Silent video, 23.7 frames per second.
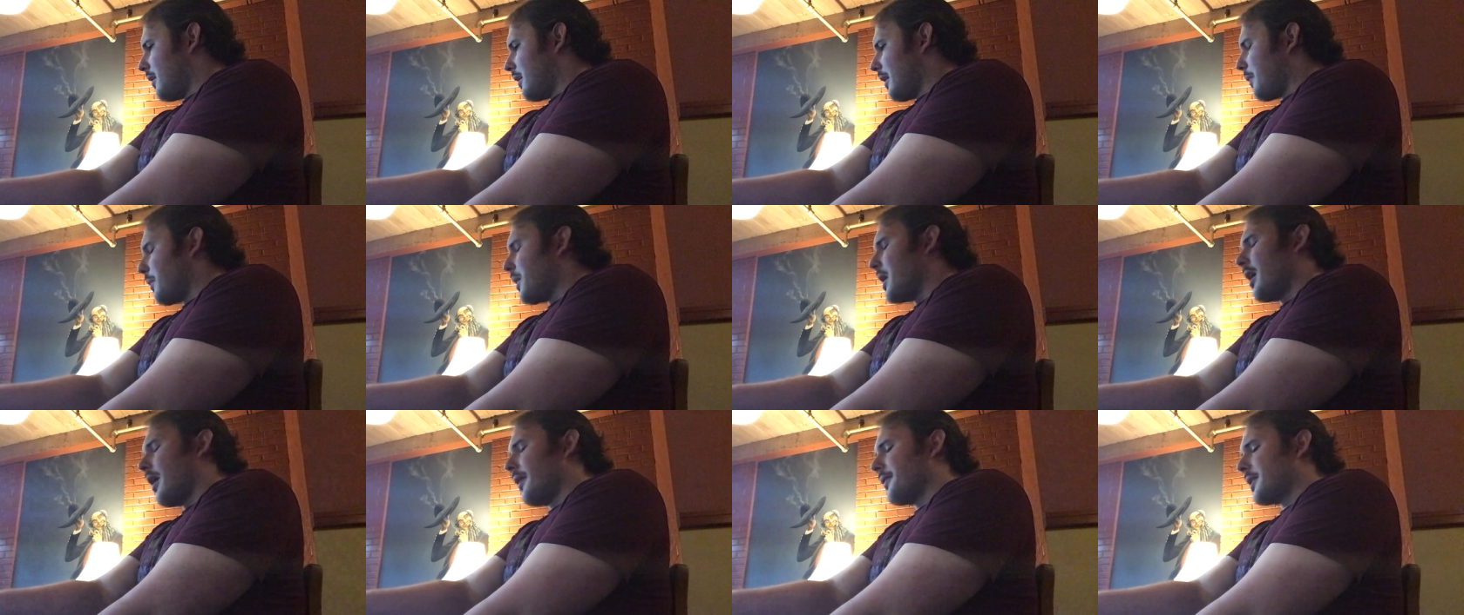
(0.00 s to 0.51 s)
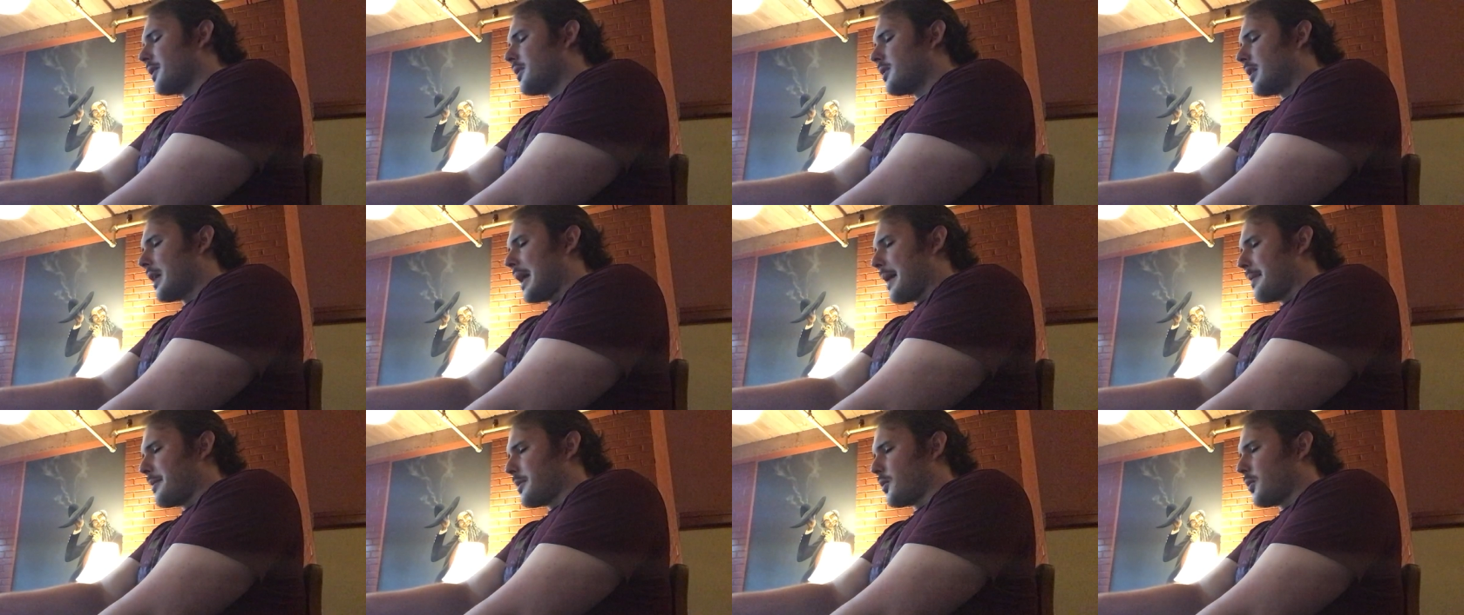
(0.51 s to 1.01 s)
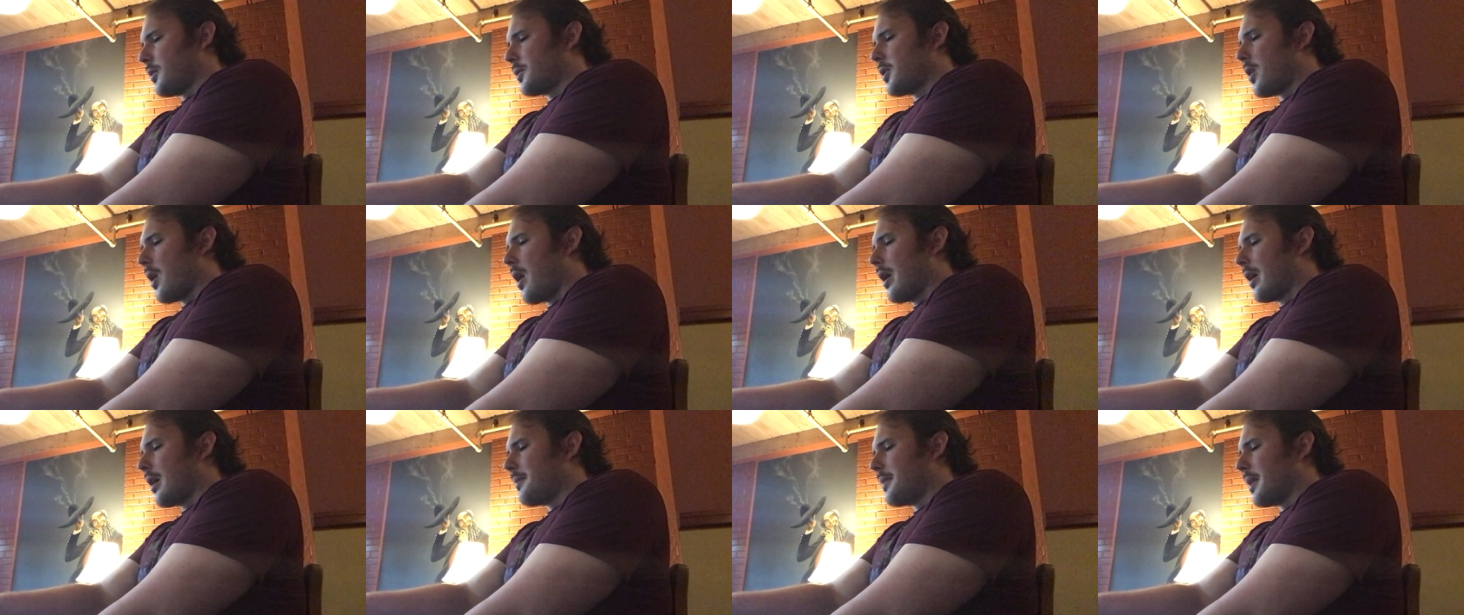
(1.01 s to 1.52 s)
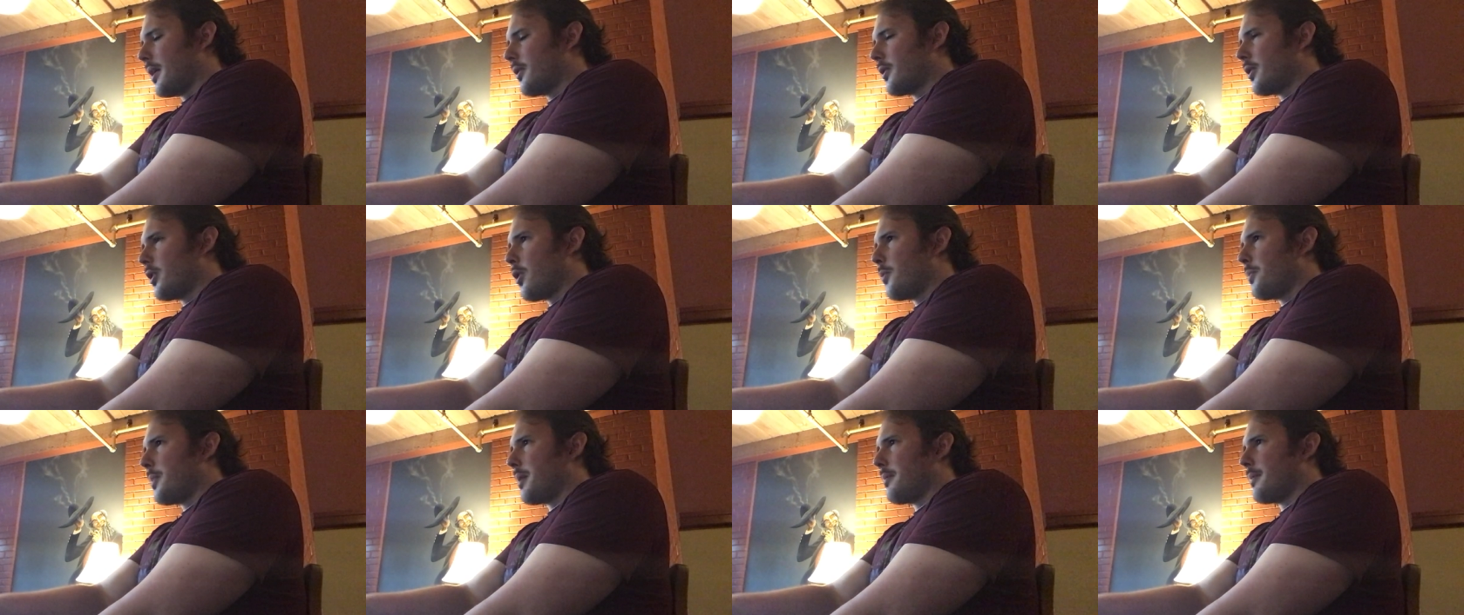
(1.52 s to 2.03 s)
and we oftentimes will talk about
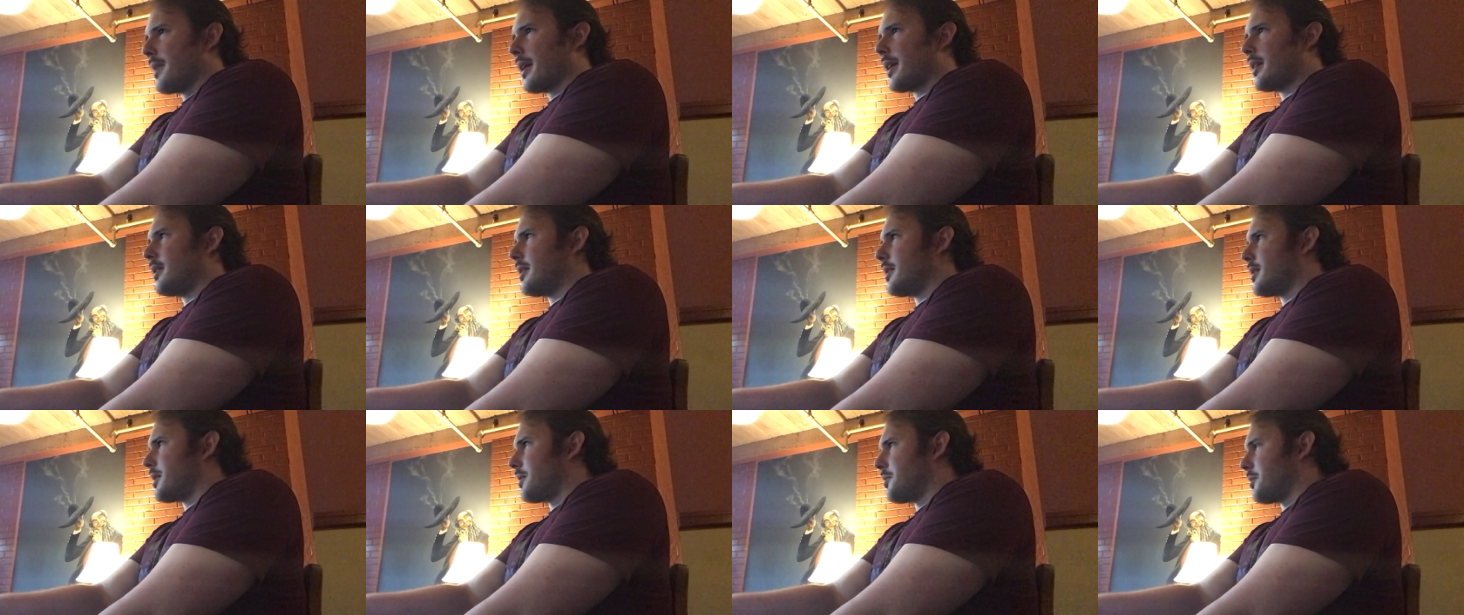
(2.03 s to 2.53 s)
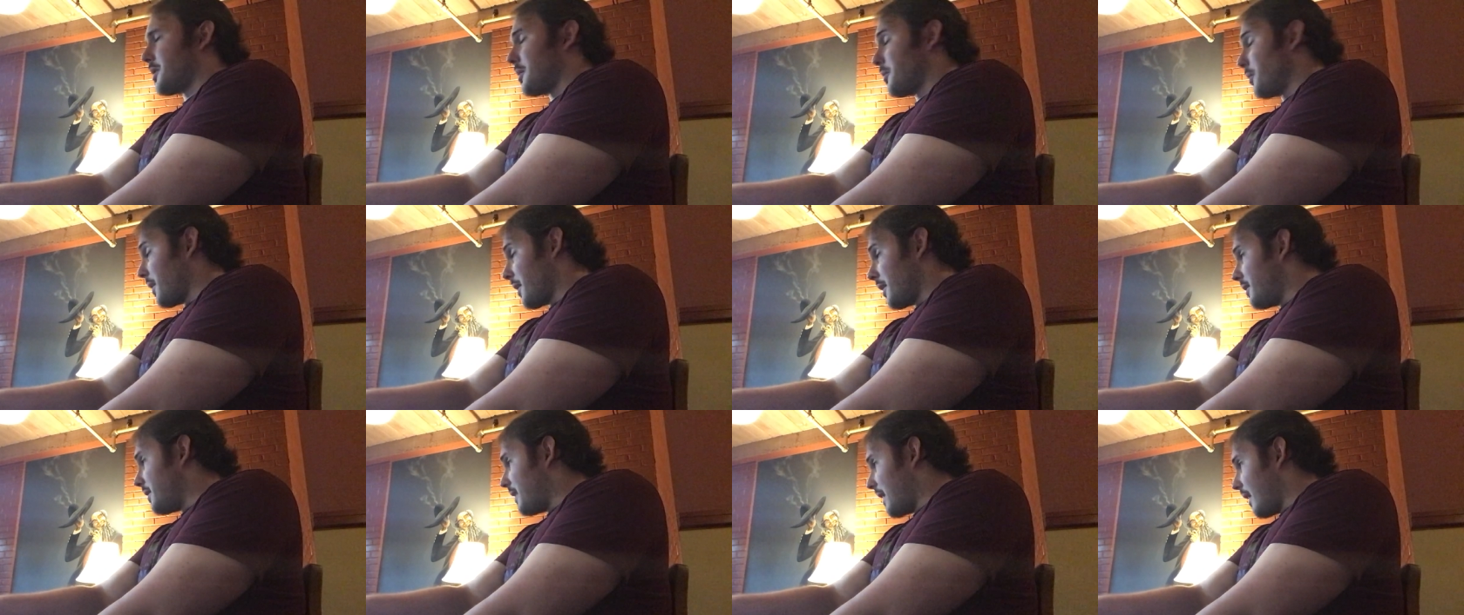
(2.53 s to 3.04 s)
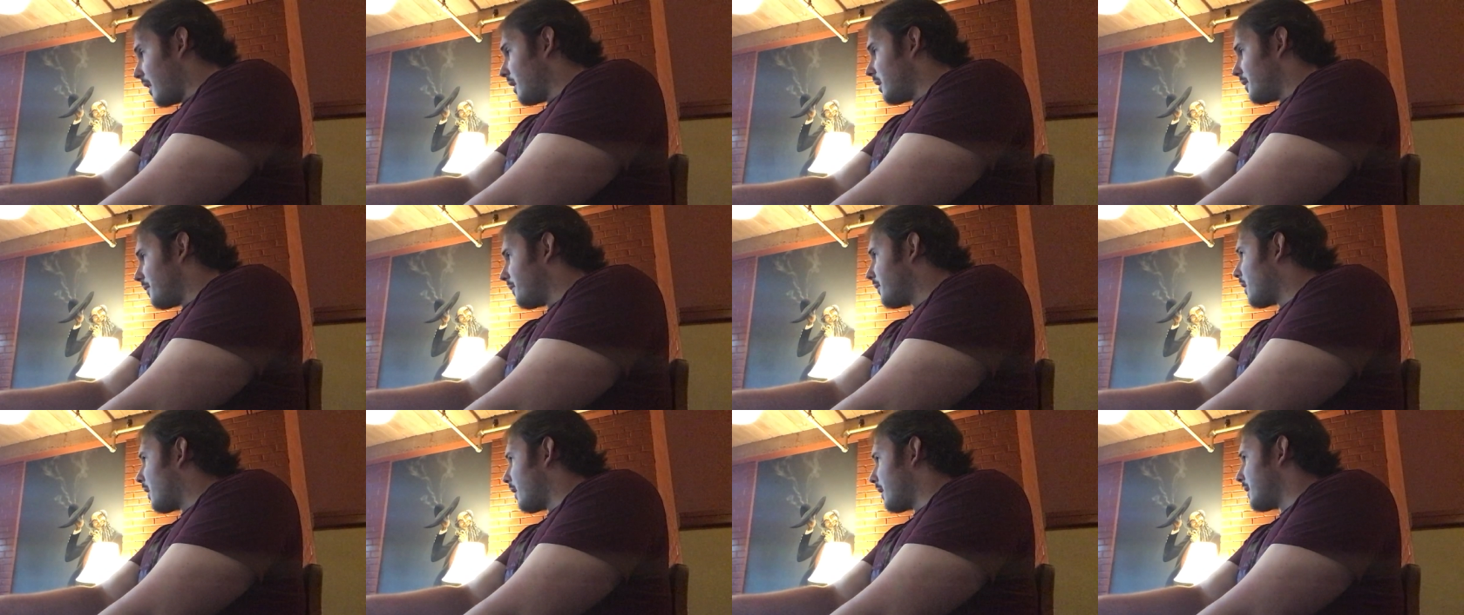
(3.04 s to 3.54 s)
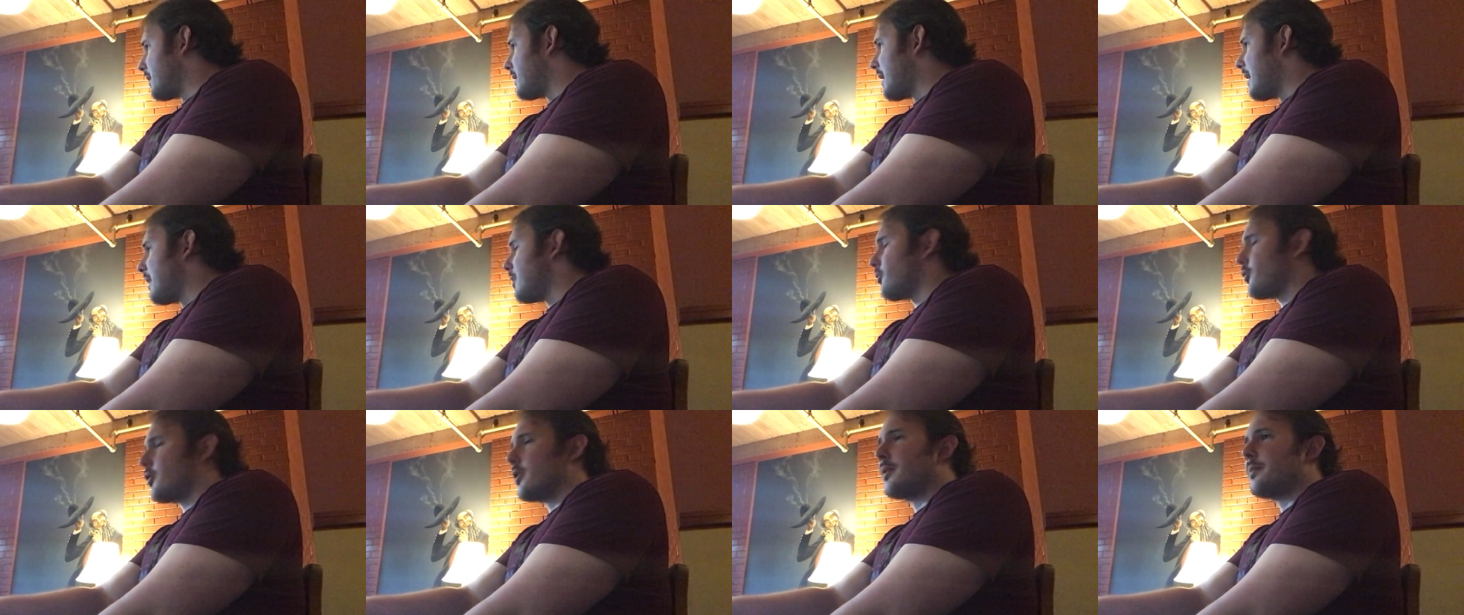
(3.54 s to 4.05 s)
coping mechanisms with a negative
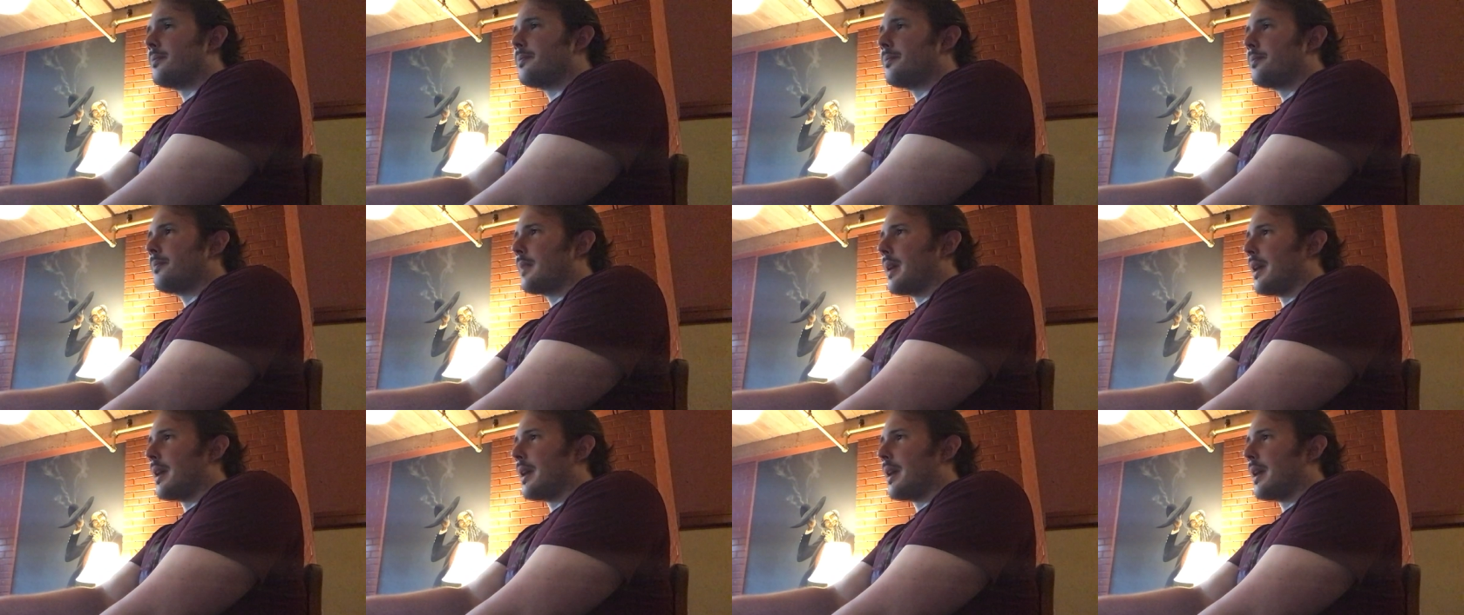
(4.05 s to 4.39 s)
connotation.